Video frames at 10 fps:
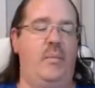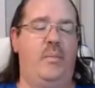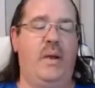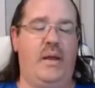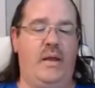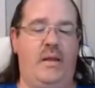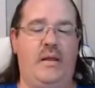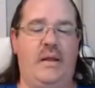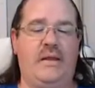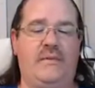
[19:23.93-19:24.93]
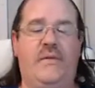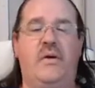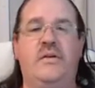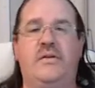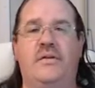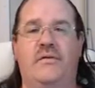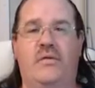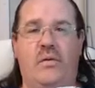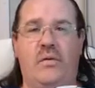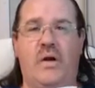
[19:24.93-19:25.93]
But as far as the
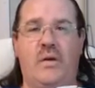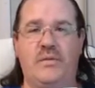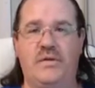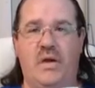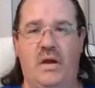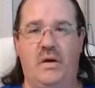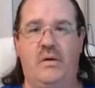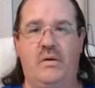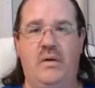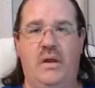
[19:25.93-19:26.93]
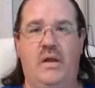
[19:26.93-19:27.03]
forearms go,